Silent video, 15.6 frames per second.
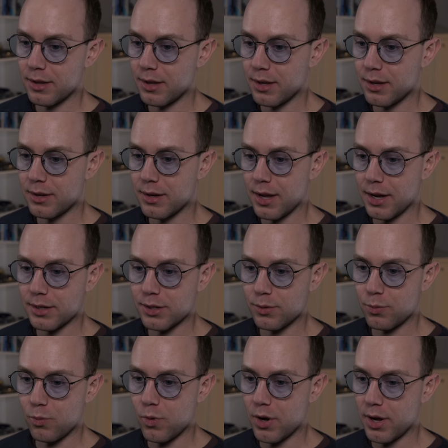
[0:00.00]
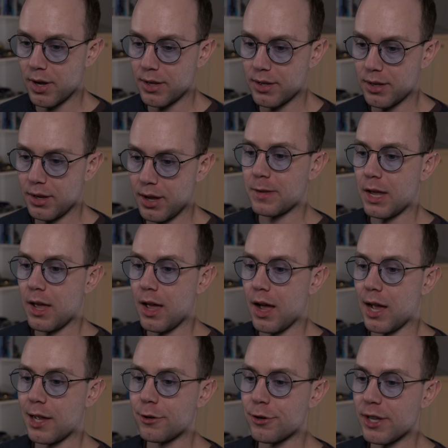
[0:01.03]
index 1,
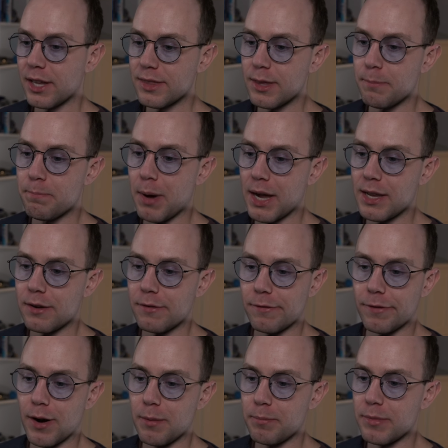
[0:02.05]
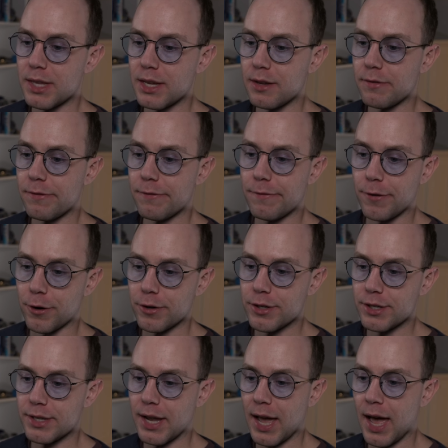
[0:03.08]
I only get the byte from the
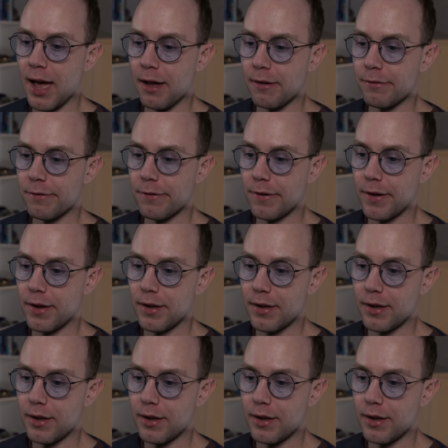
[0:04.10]
first half